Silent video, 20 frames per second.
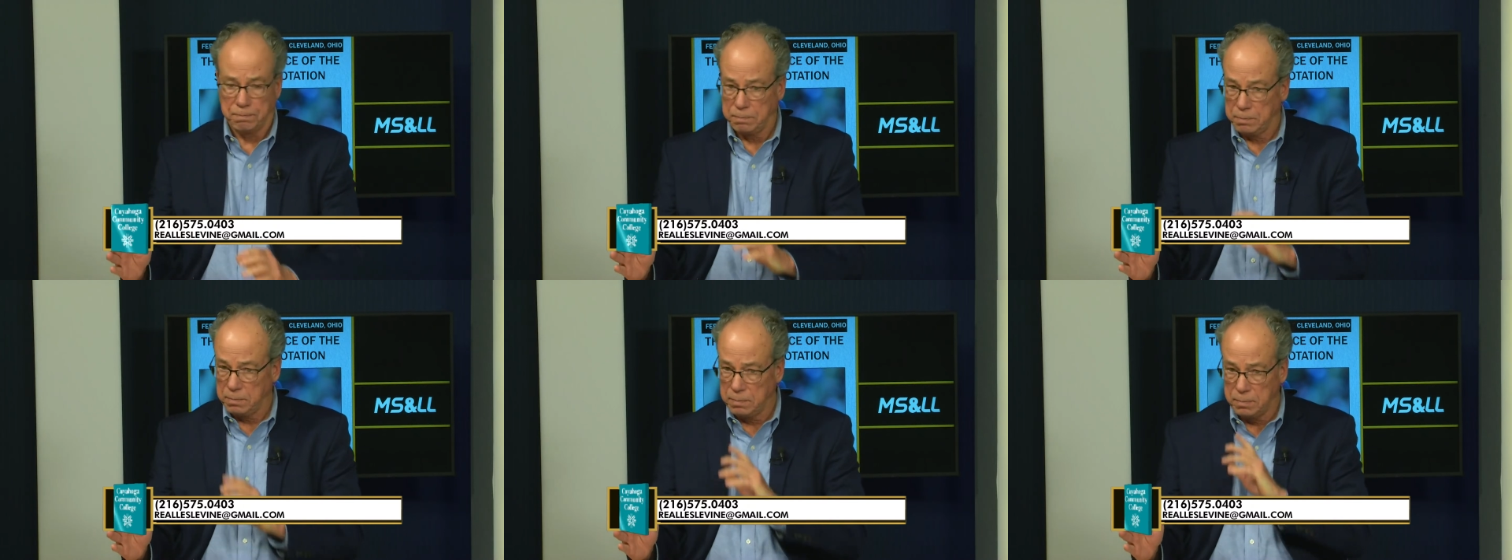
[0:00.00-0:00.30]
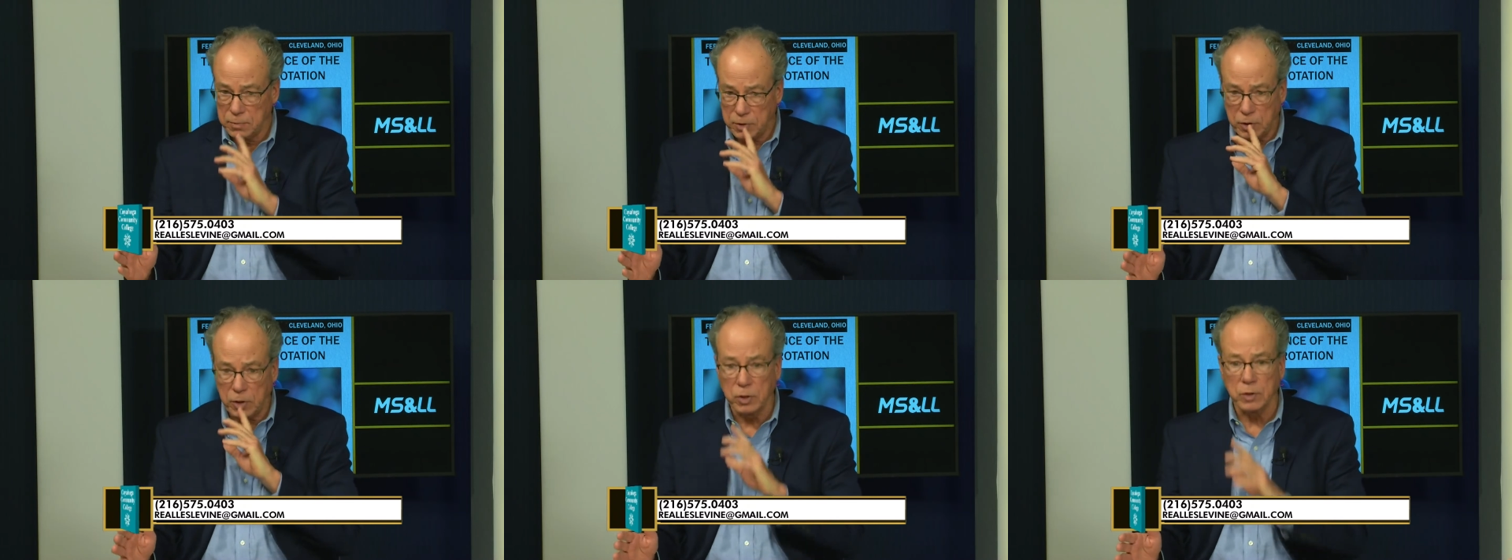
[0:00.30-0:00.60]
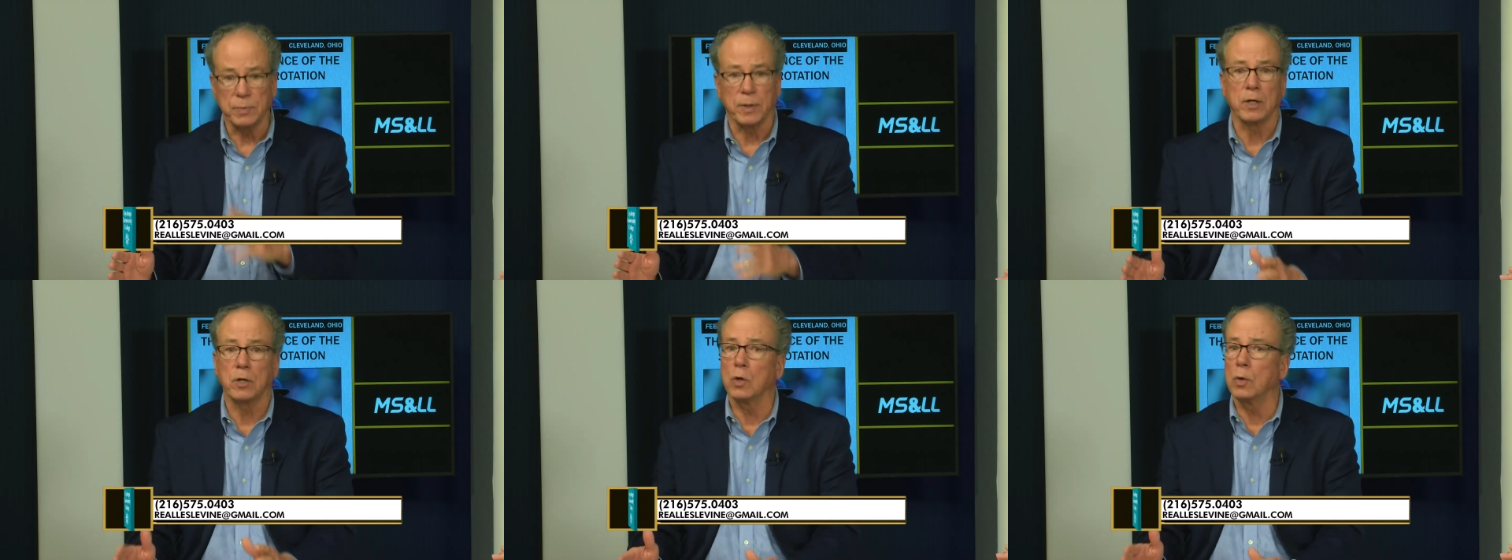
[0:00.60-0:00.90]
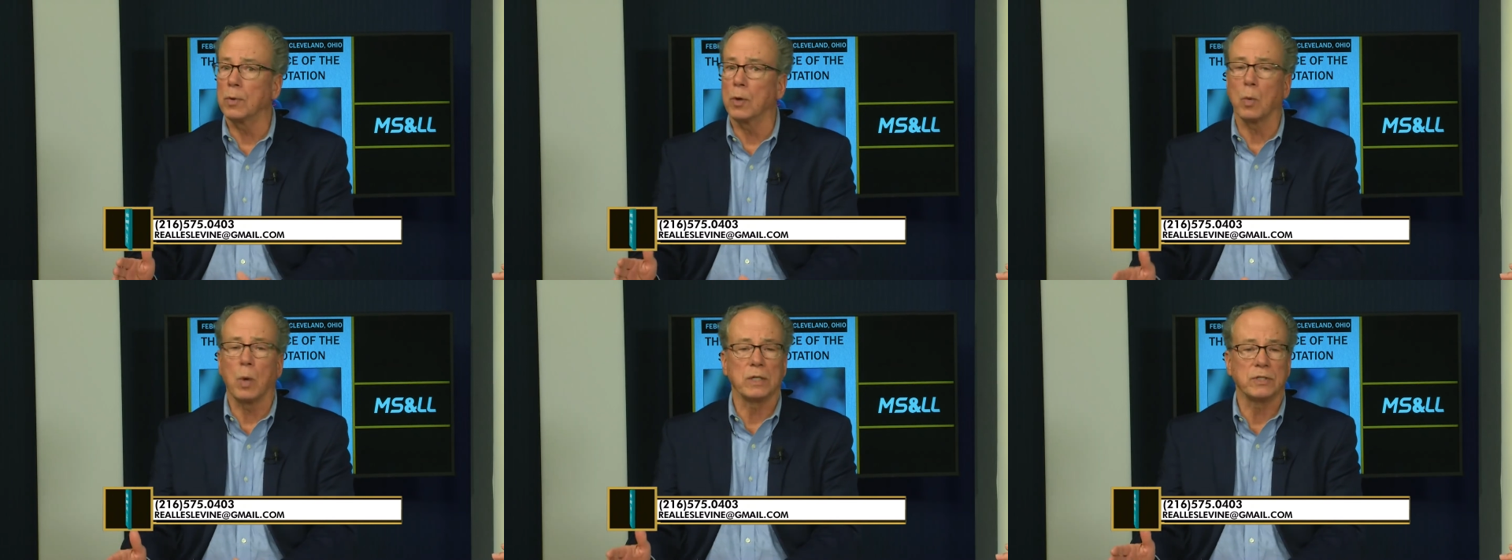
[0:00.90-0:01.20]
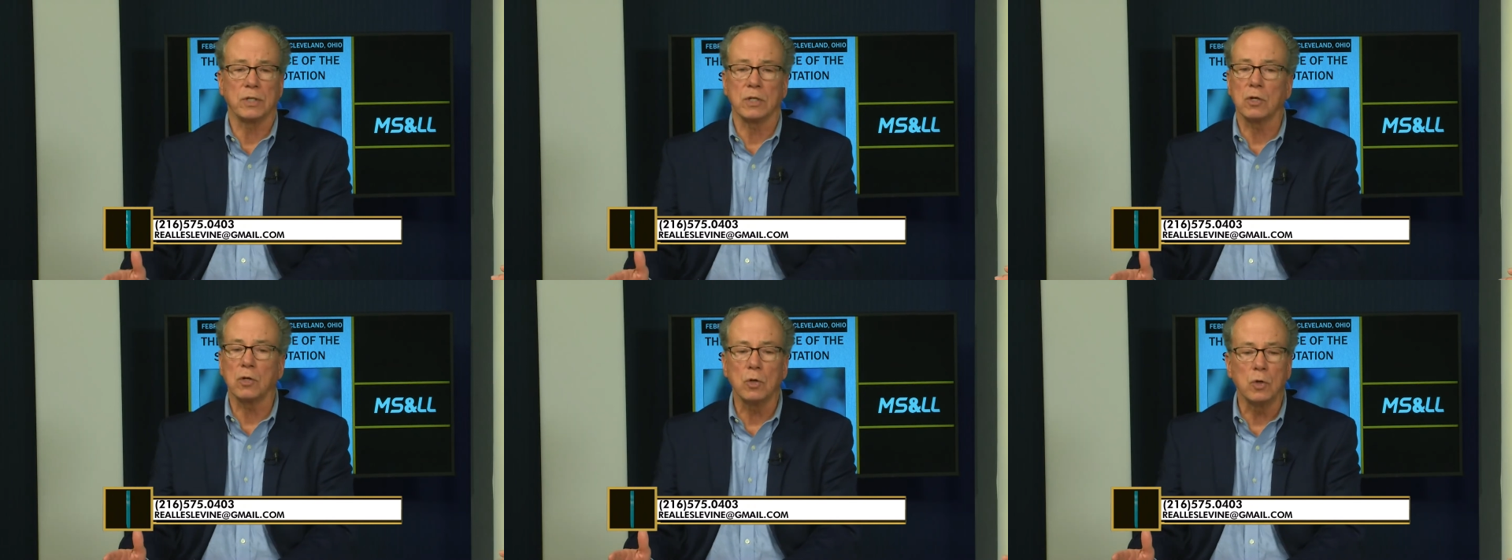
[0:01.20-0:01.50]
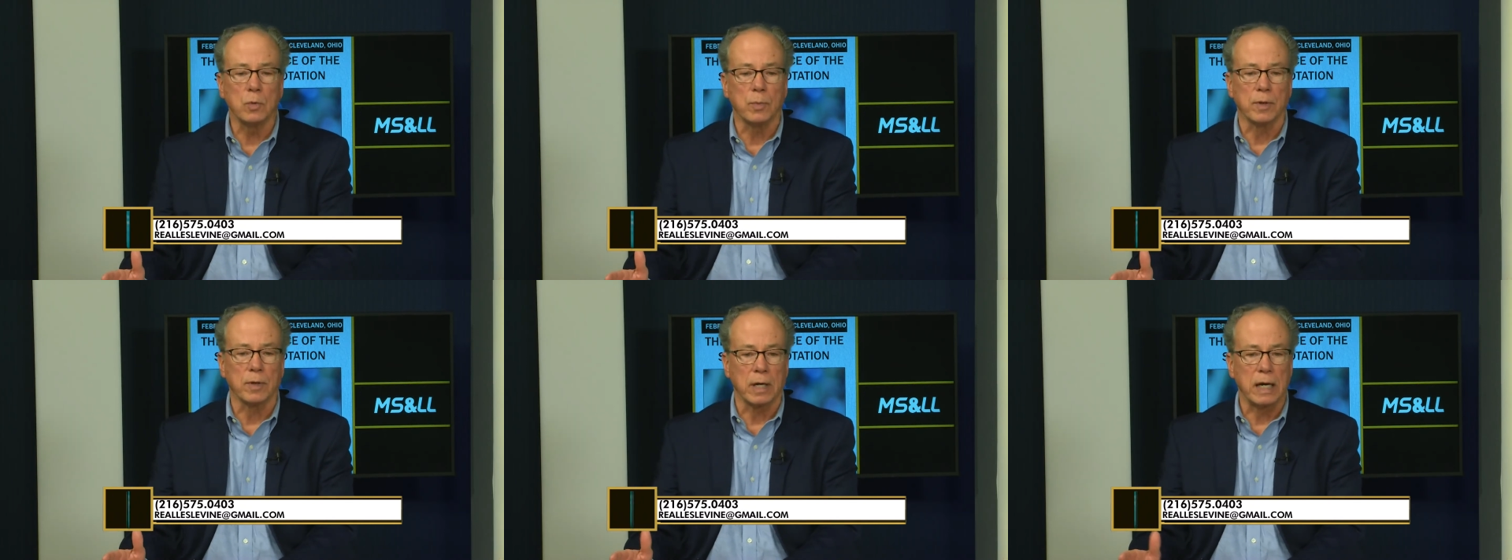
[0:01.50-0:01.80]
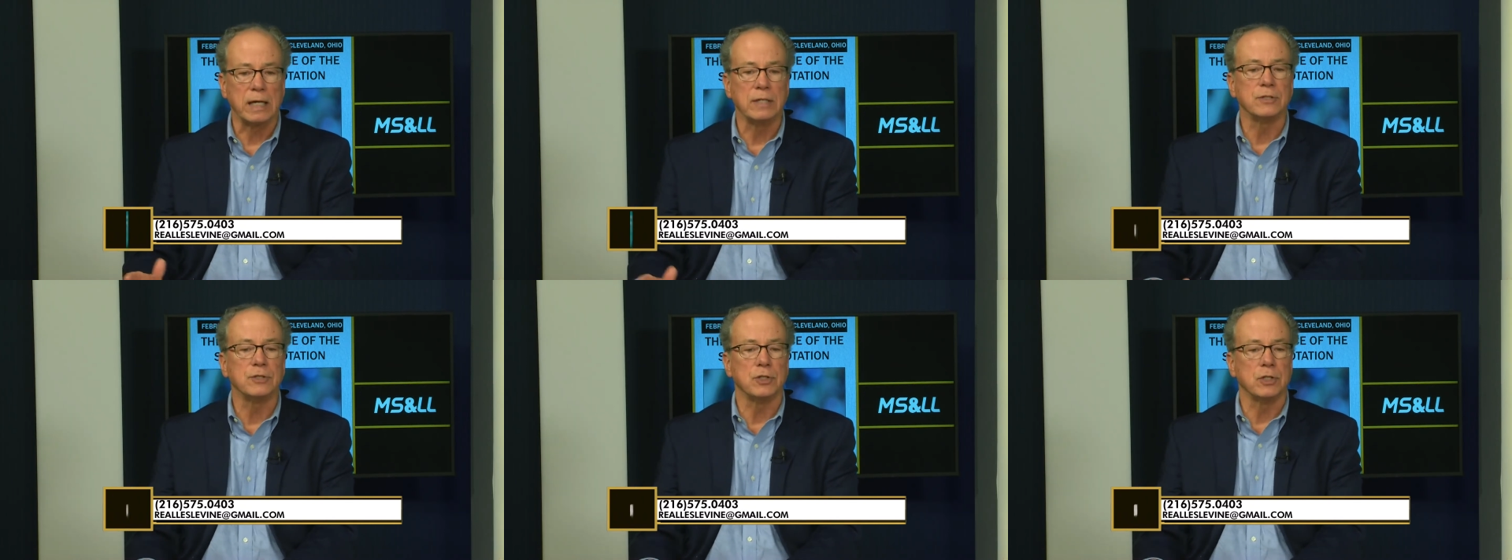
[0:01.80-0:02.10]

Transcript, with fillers: don't know what excuse Kluber me, was Kluber wasn't Kluber last